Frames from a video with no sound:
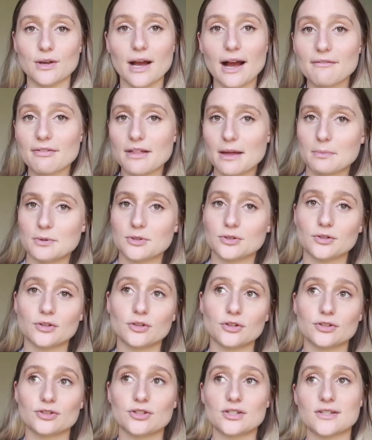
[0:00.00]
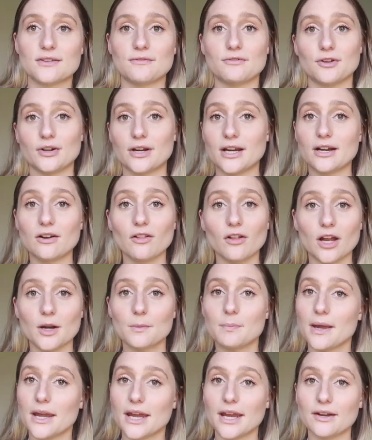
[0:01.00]
you have the epidural, or just if you're in a lot
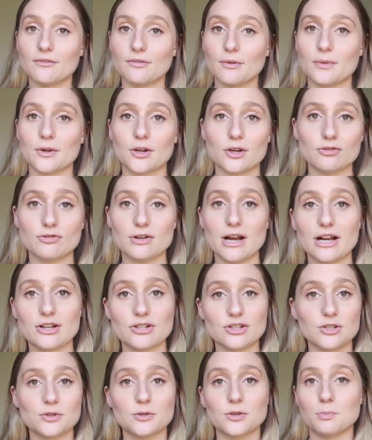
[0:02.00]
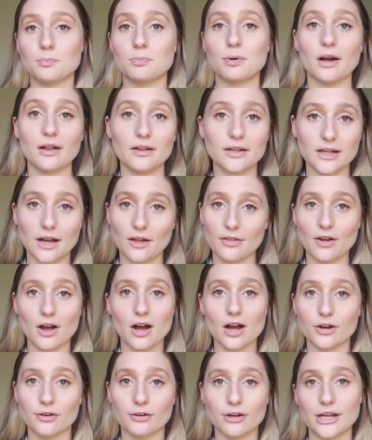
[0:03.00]
of pain from the contractions, you're probably not the
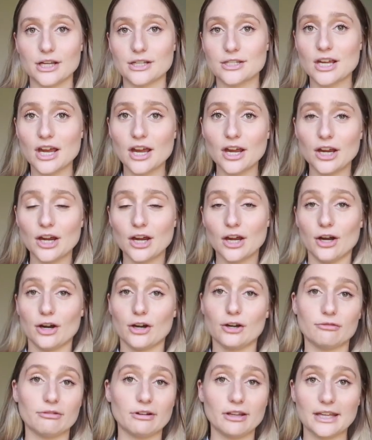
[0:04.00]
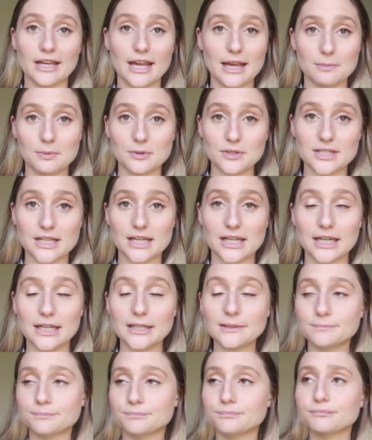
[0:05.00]
hungriest or really able to
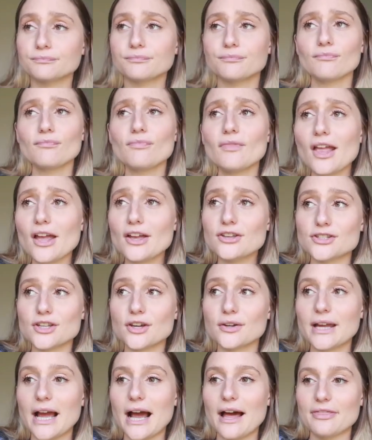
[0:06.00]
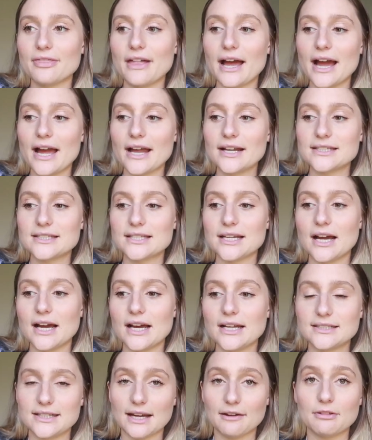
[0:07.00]
eat. So yeah, that
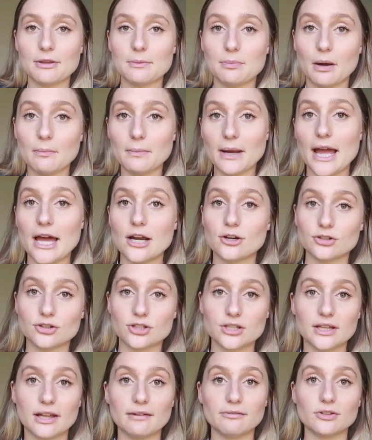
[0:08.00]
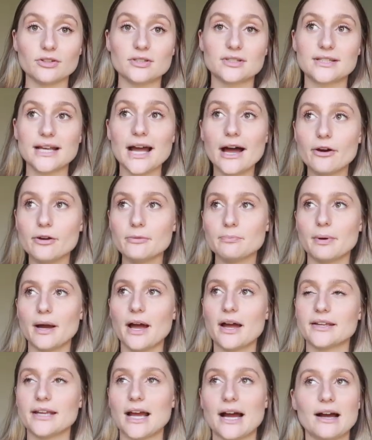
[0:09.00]
definitely brought my energy levels down.
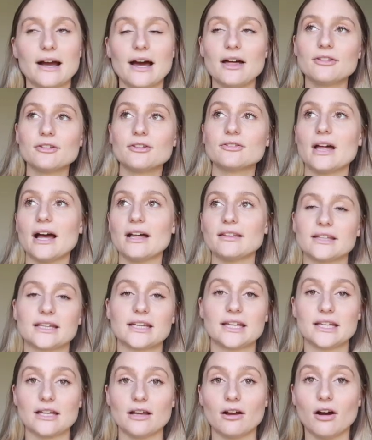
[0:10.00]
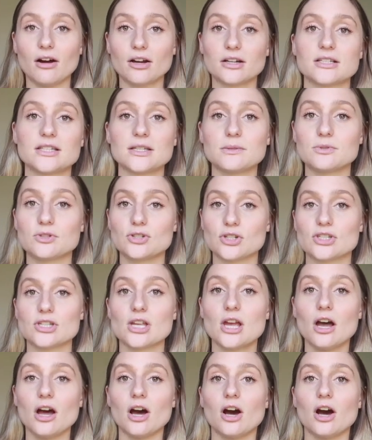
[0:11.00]
But yeah, other than that, like it honestly was just